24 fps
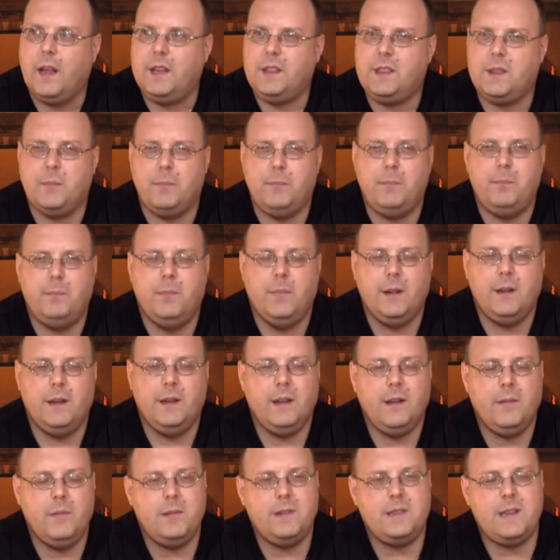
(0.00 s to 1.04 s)
like the,
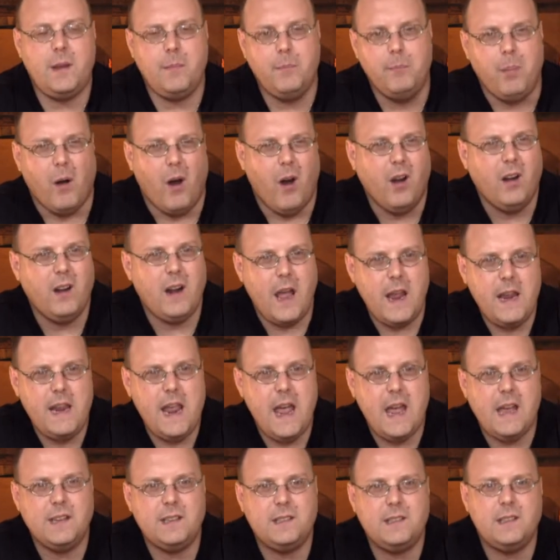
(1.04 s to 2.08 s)
I want to say barn, I
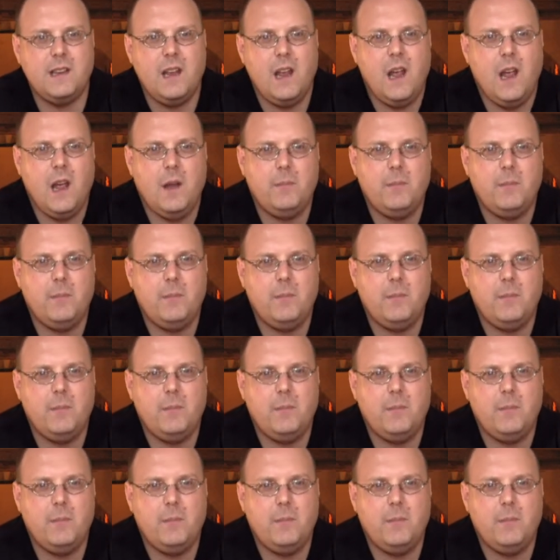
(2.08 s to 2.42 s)
guess,